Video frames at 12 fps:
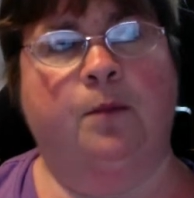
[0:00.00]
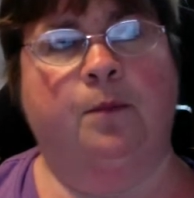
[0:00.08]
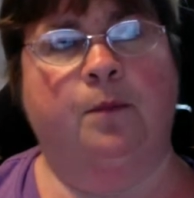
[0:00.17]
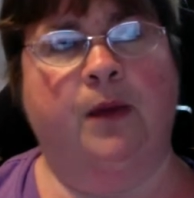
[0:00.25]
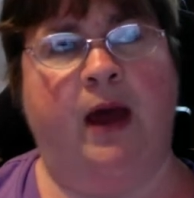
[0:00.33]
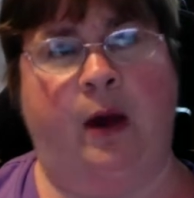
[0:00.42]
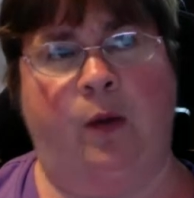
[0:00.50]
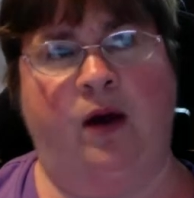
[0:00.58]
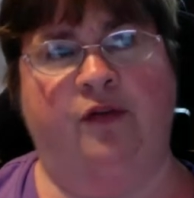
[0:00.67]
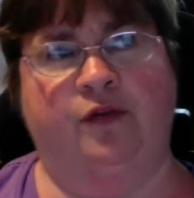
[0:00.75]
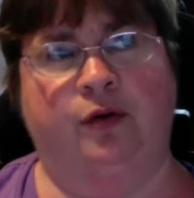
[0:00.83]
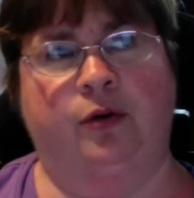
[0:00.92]

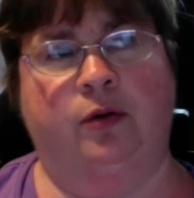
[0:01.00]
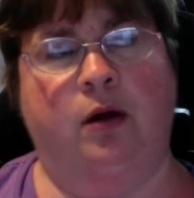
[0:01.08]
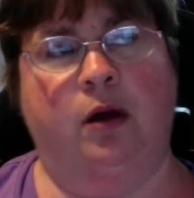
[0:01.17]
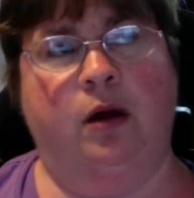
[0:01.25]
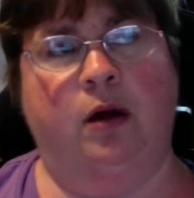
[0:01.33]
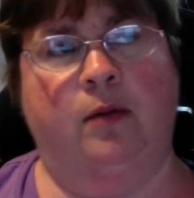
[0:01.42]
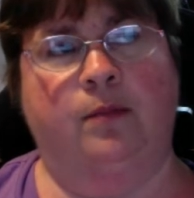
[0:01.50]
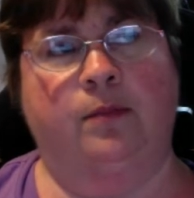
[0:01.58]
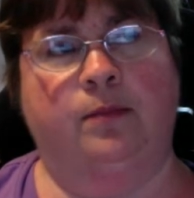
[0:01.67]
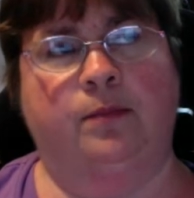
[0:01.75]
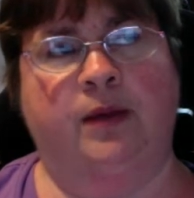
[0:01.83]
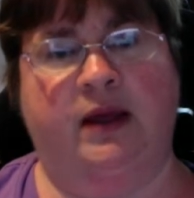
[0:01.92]
However,
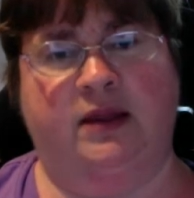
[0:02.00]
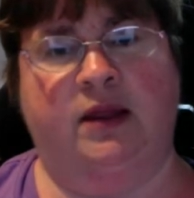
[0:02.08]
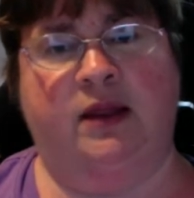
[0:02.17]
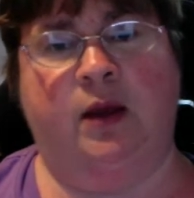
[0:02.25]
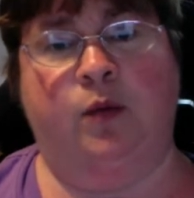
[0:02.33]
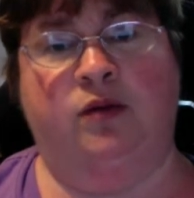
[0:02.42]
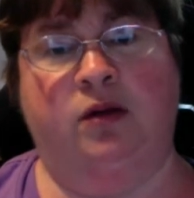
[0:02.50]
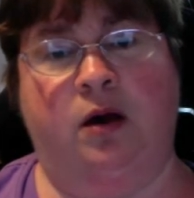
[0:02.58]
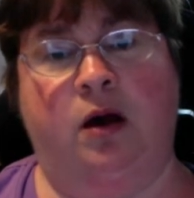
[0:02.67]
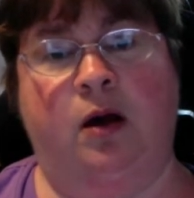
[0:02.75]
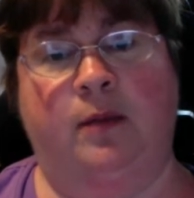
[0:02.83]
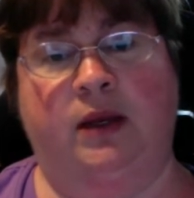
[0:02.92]
back then that was a
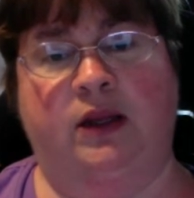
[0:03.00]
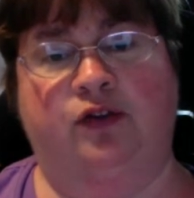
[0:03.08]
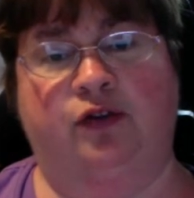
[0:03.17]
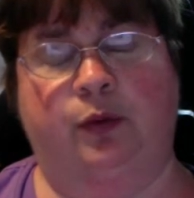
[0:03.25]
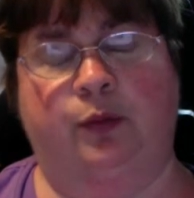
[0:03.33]
common issue.